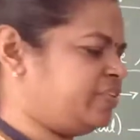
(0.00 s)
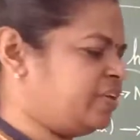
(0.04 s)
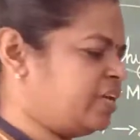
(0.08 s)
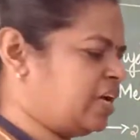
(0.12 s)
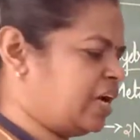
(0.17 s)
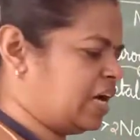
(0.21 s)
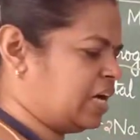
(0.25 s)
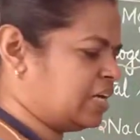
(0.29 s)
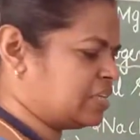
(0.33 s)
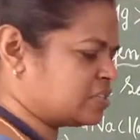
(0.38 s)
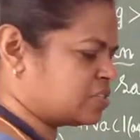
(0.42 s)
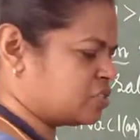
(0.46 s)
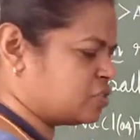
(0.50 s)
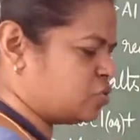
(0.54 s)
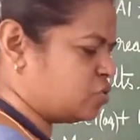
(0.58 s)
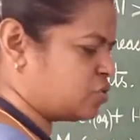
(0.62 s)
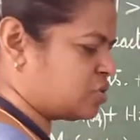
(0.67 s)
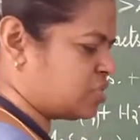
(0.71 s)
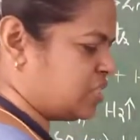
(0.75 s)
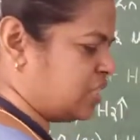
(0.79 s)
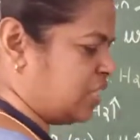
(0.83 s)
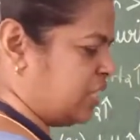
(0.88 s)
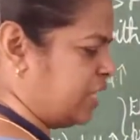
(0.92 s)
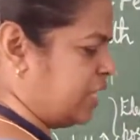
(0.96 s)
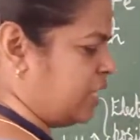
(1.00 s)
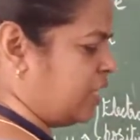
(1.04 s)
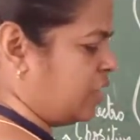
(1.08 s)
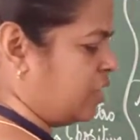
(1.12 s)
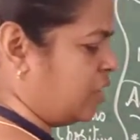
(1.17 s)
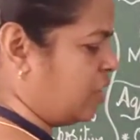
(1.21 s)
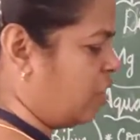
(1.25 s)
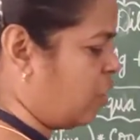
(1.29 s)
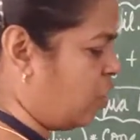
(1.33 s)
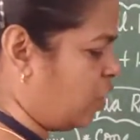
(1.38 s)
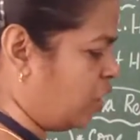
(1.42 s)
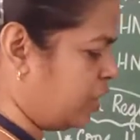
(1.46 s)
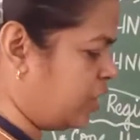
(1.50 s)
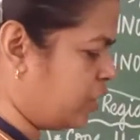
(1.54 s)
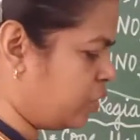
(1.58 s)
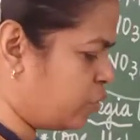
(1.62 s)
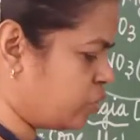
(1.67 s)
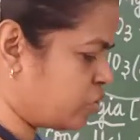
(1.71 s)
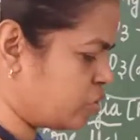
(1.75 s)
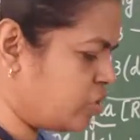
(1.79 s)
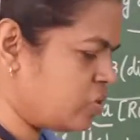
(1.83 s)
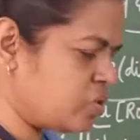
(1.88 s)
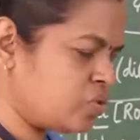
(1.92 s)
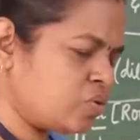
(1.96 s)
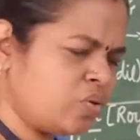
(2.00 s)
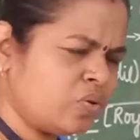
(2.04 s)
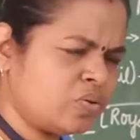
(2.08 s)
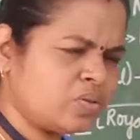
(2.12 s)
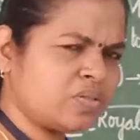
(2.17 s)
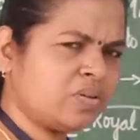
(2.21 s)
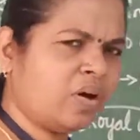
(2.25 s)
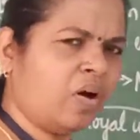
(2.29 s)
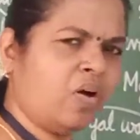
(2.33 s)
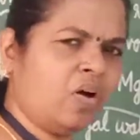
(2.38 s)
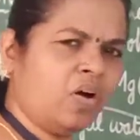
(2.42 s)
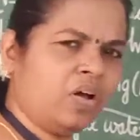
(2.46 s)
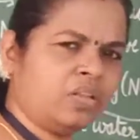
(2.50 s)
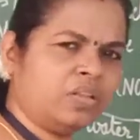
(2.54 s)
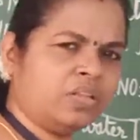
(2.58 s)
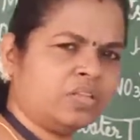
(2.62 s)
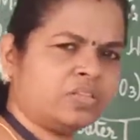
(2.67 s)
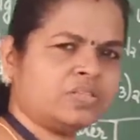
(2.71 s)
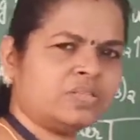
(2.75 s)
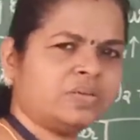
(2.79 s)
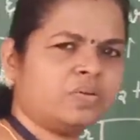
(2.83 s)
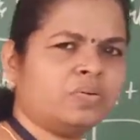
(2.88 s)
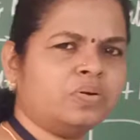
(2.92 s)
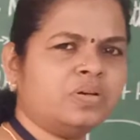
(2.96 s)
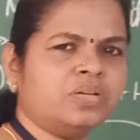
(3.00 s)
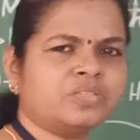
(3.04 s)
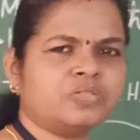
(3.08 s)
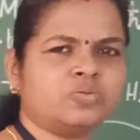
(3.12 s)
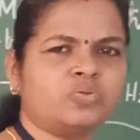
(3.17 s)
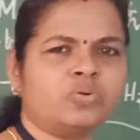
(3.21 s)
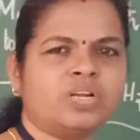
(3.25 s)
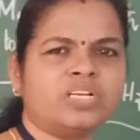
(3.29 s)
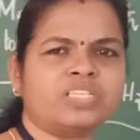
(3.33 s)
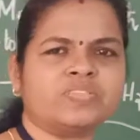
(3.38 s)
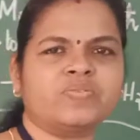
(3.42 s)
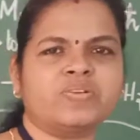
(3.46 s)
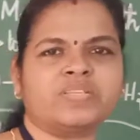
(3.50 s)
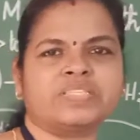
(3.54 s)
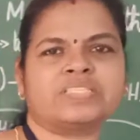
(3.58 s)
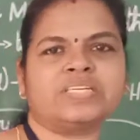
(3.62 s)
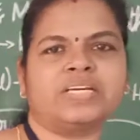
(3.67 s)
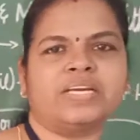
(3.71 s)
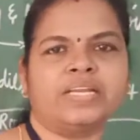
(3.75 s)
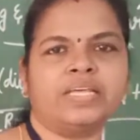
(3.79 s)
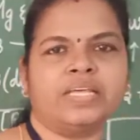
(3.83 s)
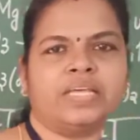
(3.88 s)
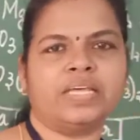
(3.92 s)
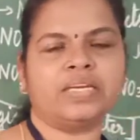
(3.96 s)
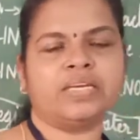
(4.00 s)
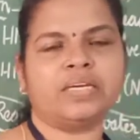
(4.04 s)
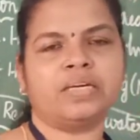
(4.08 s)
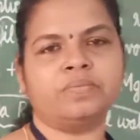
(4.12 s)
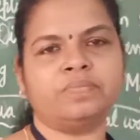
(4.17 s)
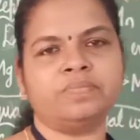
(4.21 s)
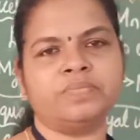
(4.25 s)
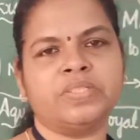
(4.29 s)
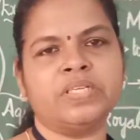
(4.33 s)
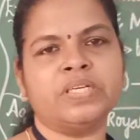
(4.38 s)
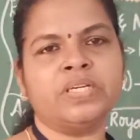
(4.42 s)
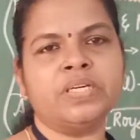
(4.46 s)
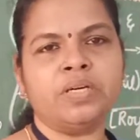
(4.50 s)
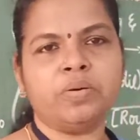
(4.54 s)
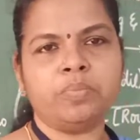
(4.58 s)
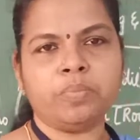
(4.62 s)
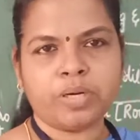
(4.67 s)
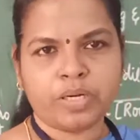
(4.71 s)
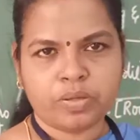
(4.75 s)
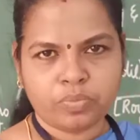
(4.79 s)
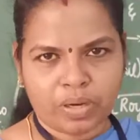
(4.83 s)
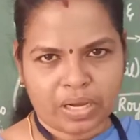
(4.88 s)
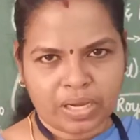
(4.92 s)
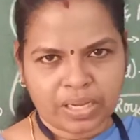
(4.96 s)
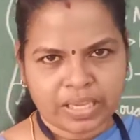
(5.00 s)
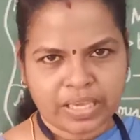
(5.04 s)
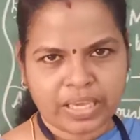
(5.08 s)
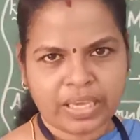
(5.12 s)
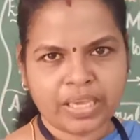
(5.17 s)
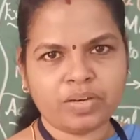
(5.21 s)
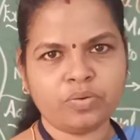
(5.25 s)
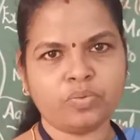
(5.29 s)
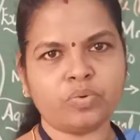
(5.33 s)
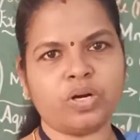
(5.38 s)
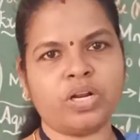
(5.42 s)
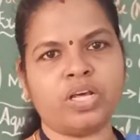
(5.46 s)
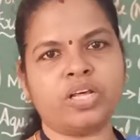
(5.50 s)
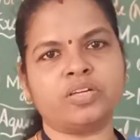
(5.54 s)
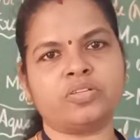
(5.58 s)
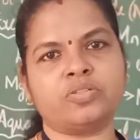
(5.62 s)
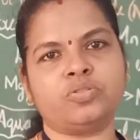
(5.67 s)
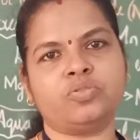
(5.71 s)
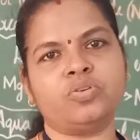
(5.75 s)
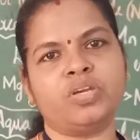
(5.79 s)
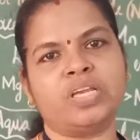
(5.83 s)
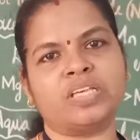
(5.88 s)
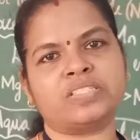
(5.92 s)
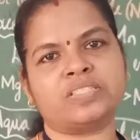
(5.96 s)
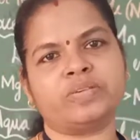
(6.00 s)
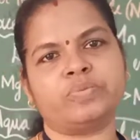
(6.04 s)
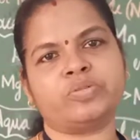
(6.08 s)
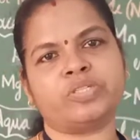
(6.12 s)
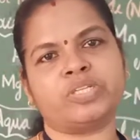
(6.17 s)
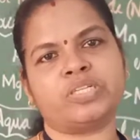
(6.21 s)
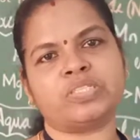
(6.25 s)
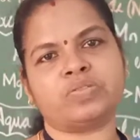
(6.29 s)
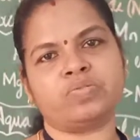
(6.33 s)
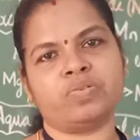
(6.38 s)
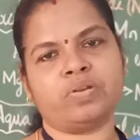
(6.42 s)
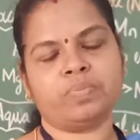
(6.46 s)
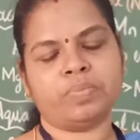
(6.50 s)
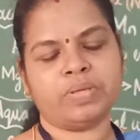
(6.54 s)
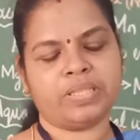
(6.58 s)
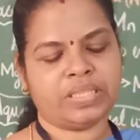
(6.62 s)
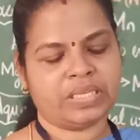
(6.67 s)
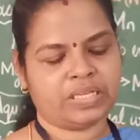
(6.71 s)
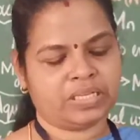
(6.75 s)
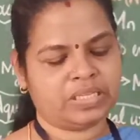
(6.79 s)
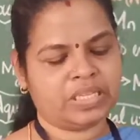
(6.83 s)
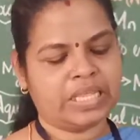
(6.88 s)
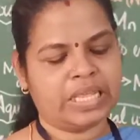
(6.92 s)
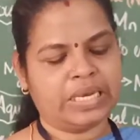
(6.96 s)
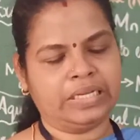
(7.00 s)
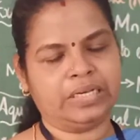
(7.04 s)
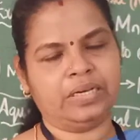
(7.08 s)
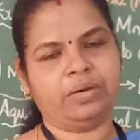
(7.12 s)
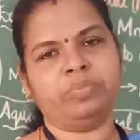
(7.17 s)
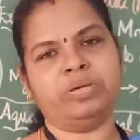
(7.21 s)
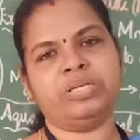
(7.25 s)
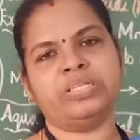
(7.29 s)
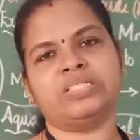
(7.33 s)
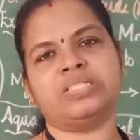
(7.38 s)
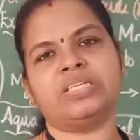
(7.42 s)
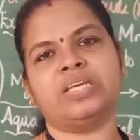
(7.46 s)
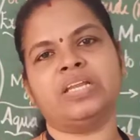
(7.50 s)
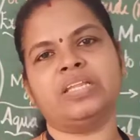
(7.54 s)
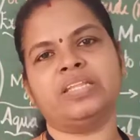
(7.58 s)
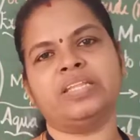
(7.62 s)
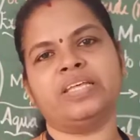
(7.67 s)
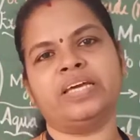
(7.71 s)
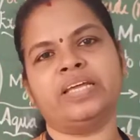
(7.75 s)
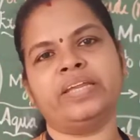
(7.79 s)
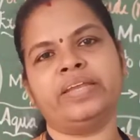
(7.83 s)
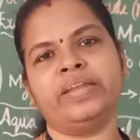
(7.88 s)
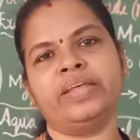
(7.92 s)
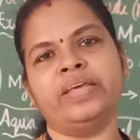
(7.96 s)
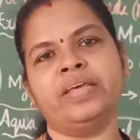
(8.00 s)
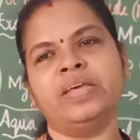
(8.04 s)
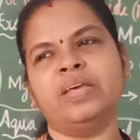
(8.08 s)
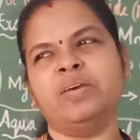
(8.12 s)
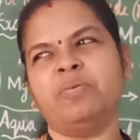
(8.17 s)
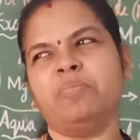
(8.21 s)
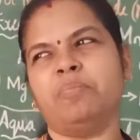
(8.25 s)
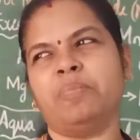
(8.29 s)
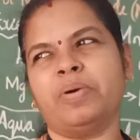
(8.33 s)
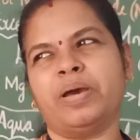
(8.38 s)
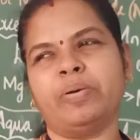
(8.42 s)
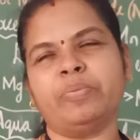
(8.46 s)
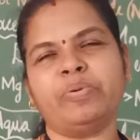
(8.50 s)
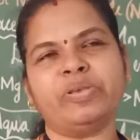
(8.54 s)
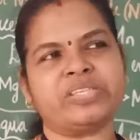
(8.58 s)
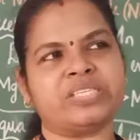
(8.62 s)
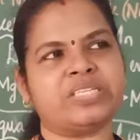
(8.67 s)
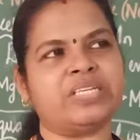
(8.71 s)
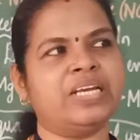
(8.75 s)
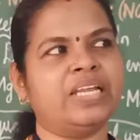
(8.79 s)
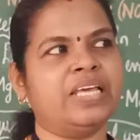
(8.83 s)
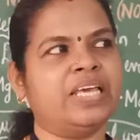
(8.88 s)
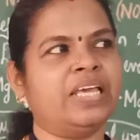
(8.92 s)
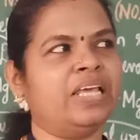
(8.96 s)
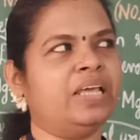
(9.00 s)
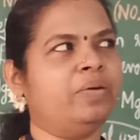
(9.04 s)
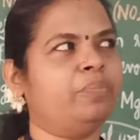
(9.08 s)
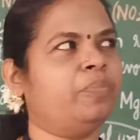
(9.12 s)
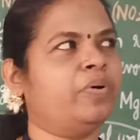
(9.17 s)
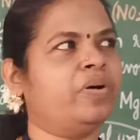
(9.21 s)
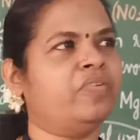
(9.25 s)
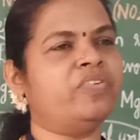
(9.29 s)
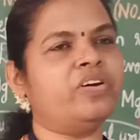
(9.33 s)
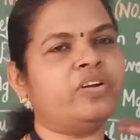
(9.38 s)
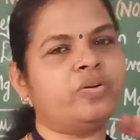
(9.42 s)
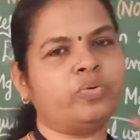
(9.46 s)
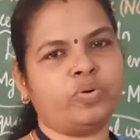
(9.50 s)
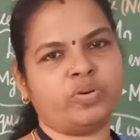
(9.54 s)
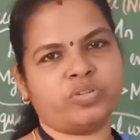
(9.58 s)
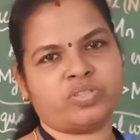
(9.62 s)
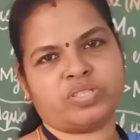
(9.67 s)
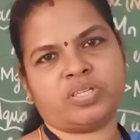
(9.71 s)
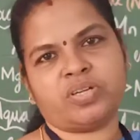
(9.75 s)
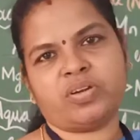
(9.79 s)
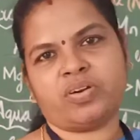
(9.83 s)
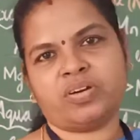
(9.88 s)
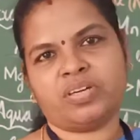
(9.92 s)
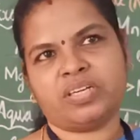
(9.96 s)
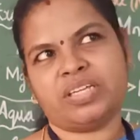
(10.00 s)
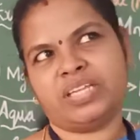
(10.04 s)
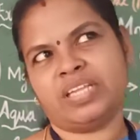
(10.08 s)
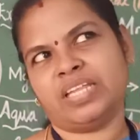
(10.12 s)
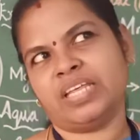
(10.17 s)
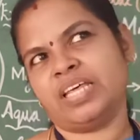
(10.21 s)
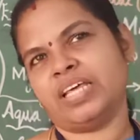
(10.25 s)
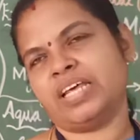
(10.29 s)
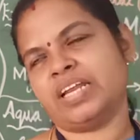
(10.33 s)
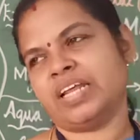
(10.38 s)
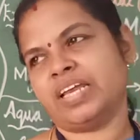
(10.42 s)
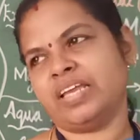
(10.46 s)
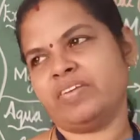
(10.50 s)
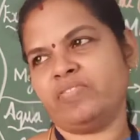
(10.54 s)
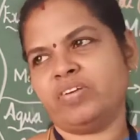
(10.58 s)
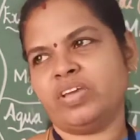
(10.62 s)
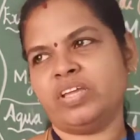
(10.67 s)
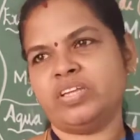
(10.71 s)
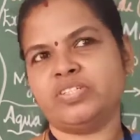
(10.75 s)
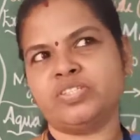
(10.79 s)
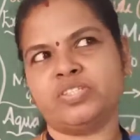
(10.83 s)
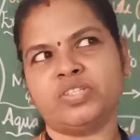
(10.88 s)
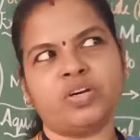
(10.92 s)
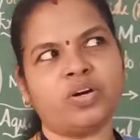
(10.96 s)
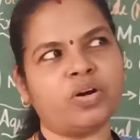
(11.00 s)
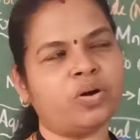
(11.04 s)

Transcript: we ask to study all the questions, no, all the students will study and all. But again, one or two exceptions will be there. They will come and tell that, ma'am, yesterday power was not there, I went